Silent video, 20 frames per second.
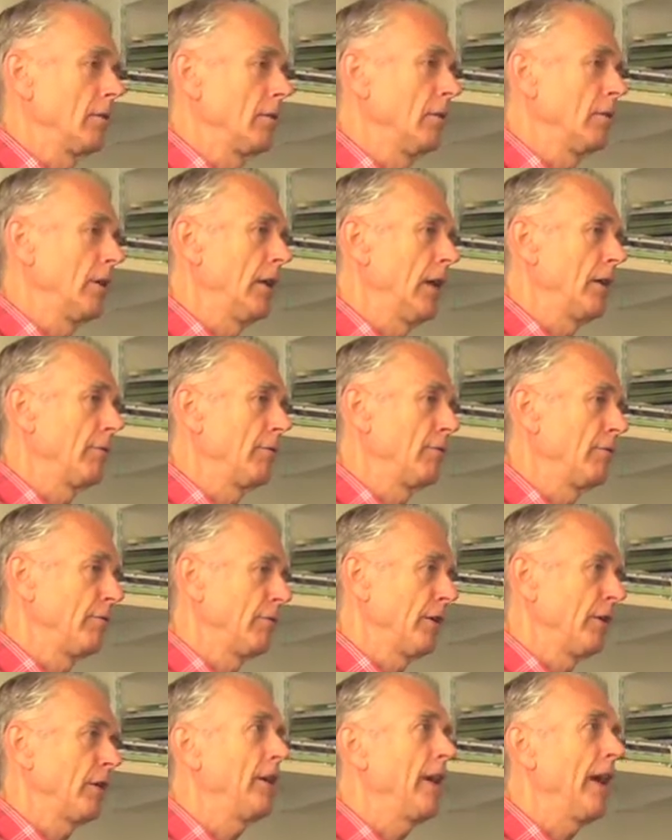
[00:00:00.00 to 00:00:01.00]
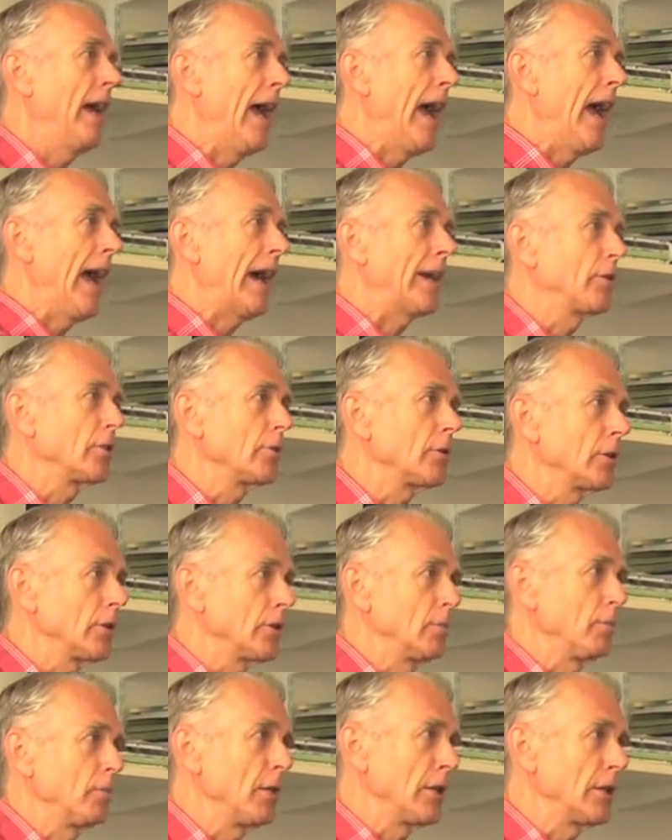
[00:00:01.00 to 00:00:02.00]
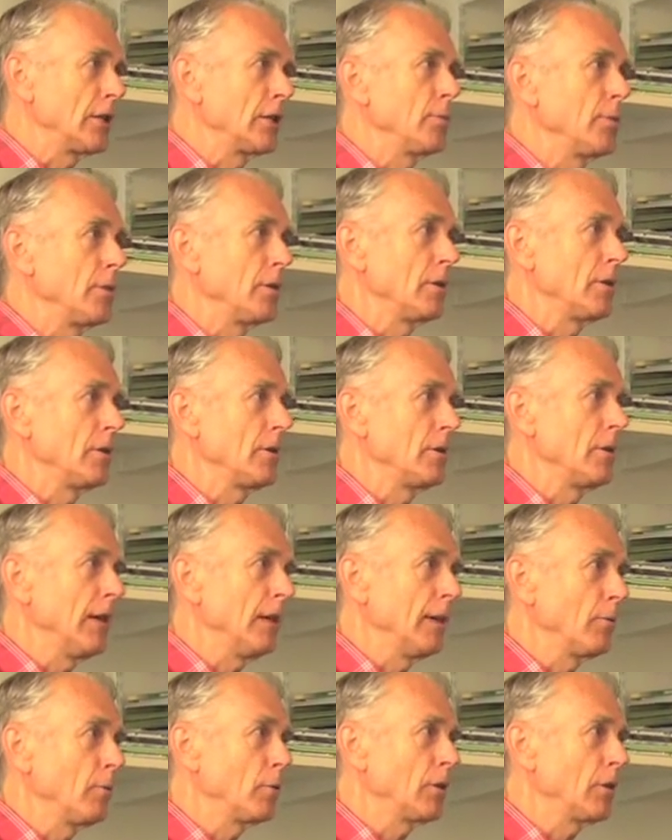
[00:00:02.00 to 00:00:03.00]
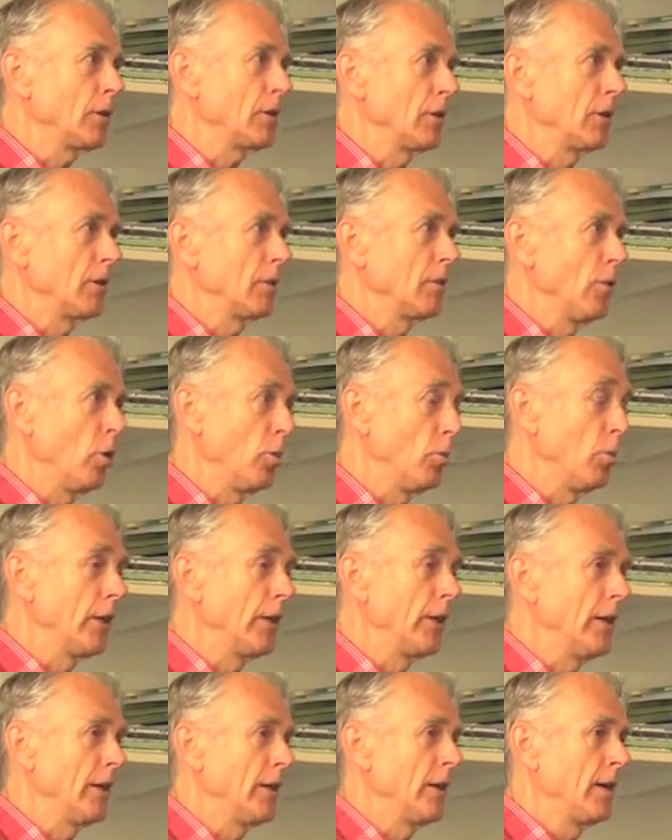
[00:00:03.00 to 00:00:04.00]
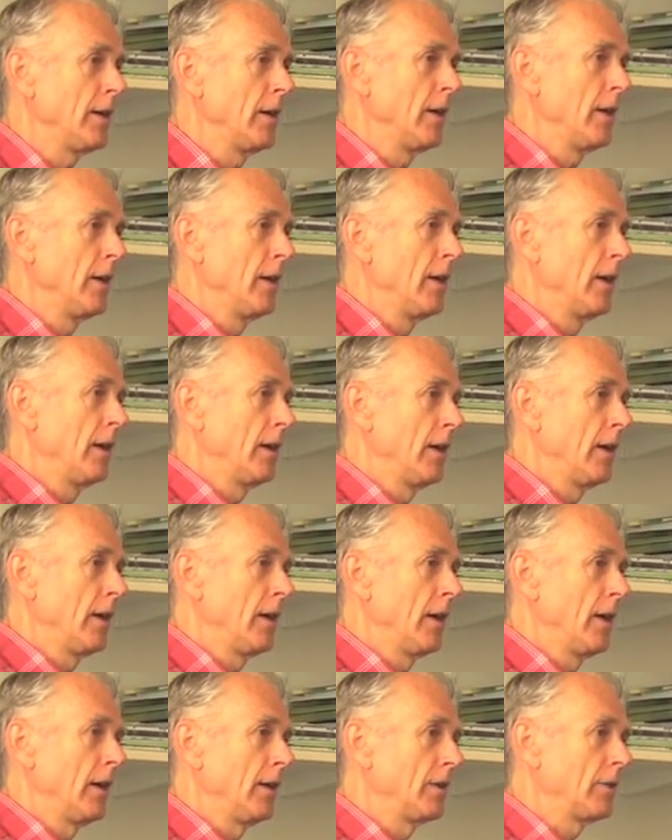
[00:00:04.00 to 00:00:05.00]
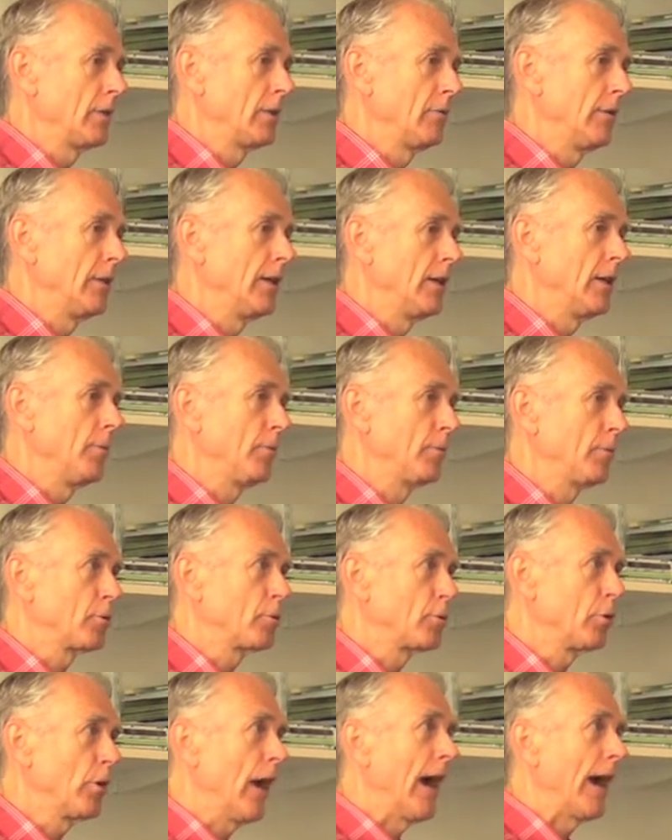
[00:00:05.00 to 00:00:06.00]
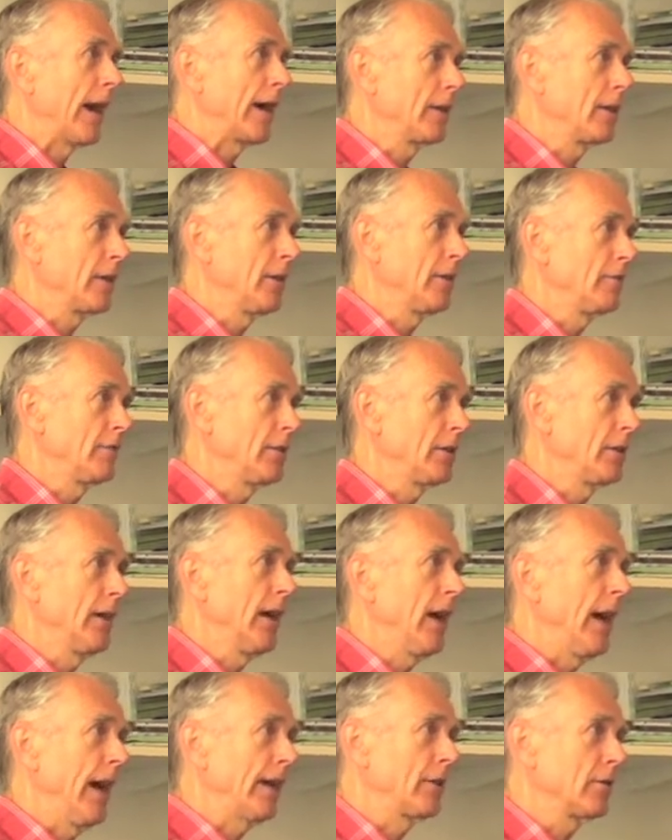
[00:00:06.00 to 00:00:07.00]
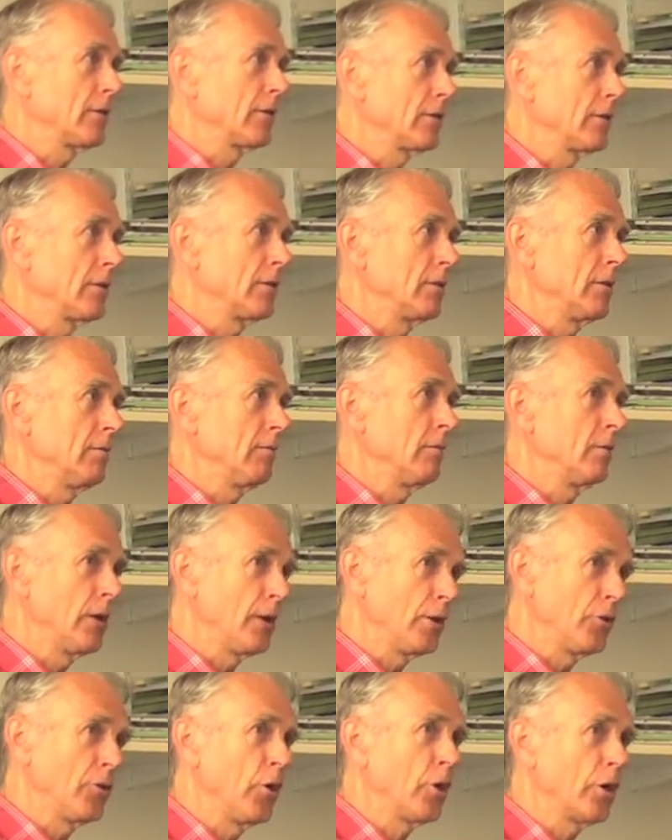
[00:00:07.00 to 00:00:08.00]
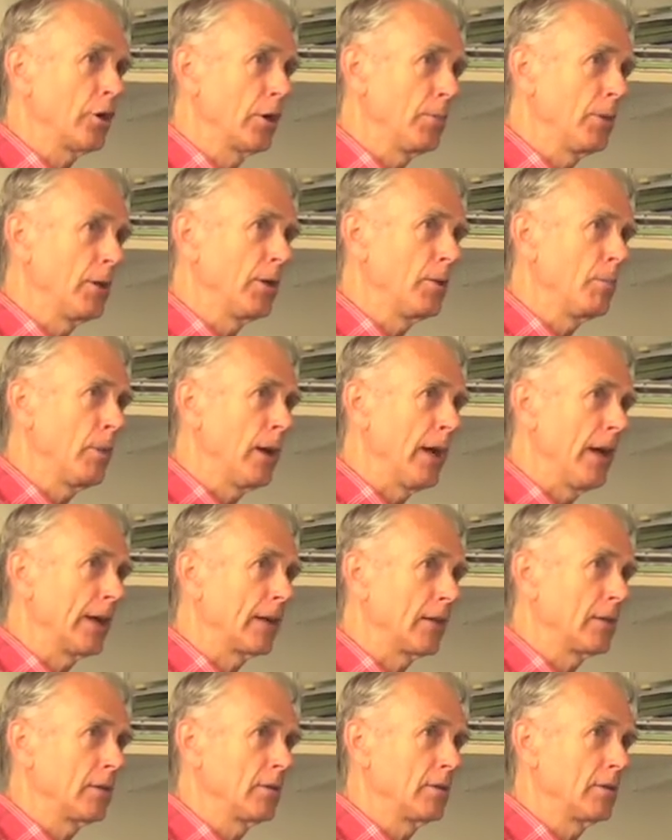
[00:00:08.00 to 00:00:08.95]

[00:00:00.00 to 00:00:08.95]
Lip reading: We have a very accurate measurement network globally, so we keep track in a very accurate, well-documented manner.